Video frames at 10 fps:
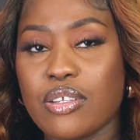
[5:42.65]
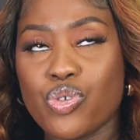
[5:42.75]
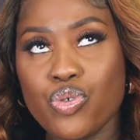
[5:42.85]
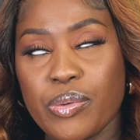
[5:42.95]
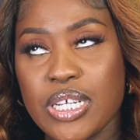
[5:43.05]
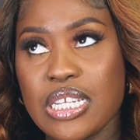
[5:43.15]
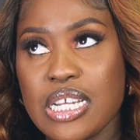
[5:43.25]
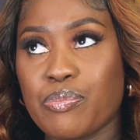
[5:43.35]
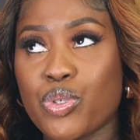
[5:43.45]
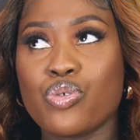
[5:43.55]
two
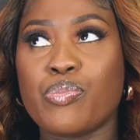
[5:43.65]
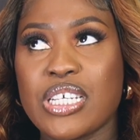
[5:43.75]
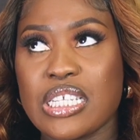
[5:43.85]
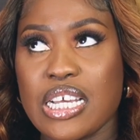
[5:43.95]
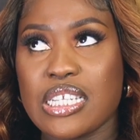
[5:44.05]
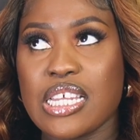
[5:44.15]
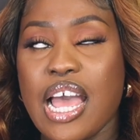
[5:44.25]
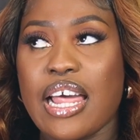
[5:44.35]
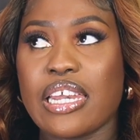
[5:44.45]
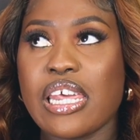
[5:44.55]
bracelets
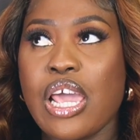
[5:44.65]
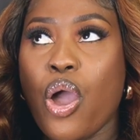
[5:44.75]
and